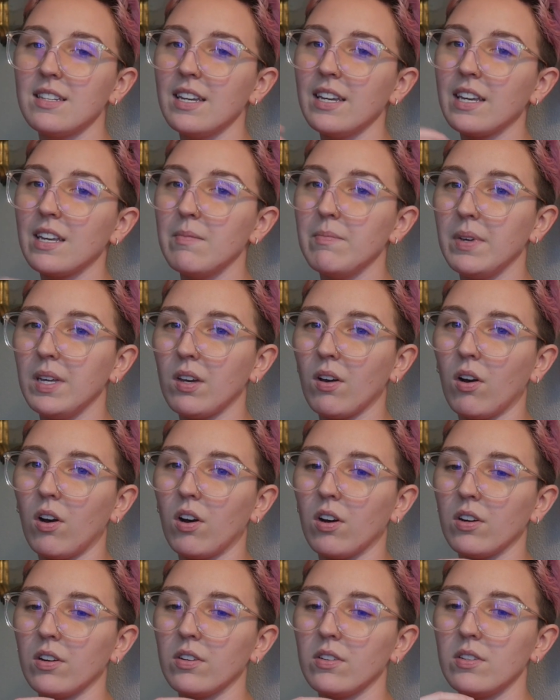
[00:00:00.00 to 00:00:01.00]
it can be
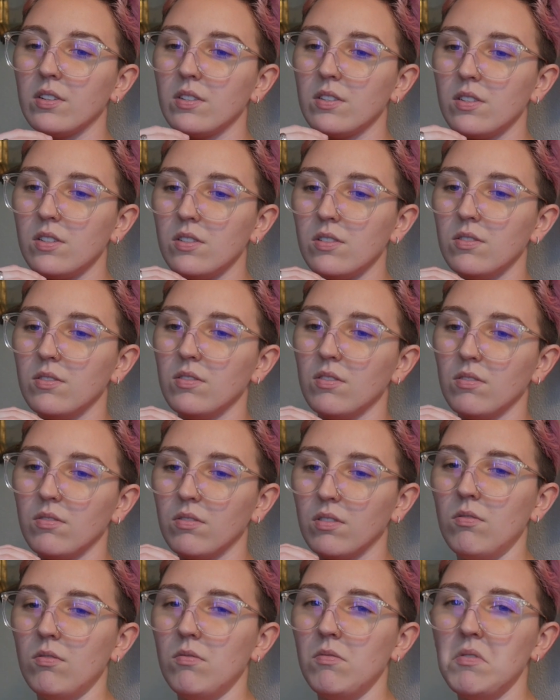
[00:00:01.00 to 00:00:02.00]
hard
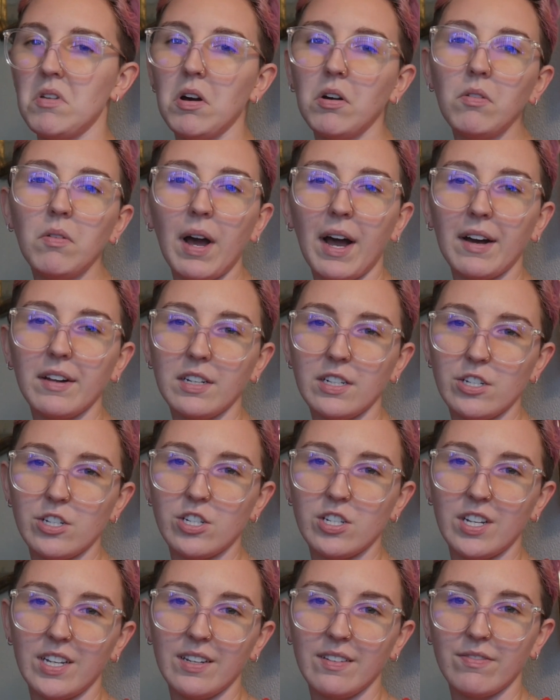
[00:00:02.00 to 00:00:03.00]
to know how to
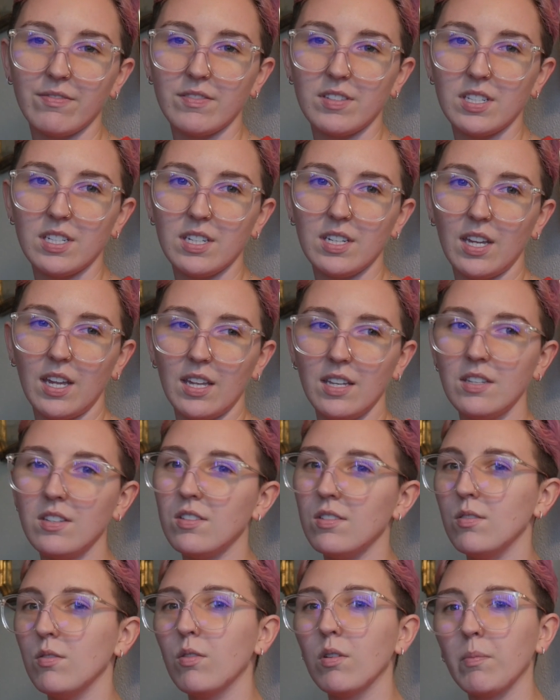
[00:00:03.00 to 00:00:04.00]
shift
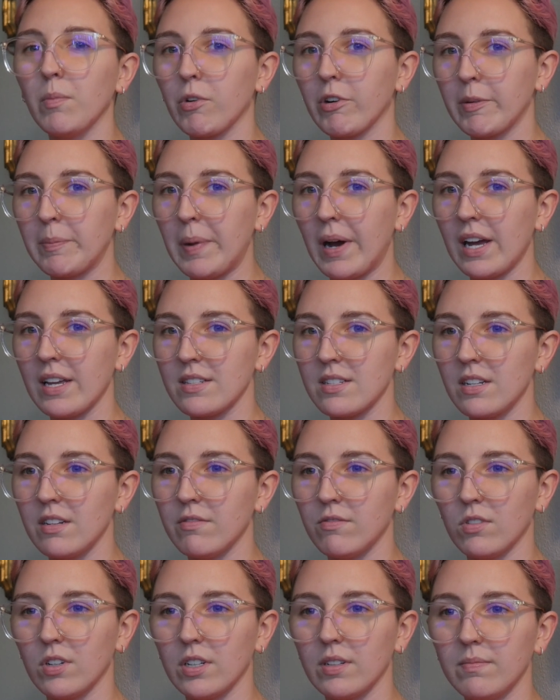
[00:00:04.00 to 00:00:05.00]
into a more positive
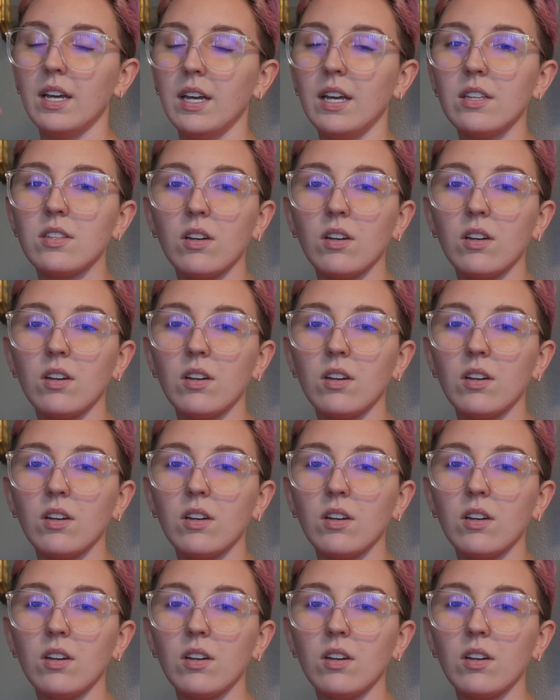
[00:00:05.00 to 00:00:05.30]
one. It's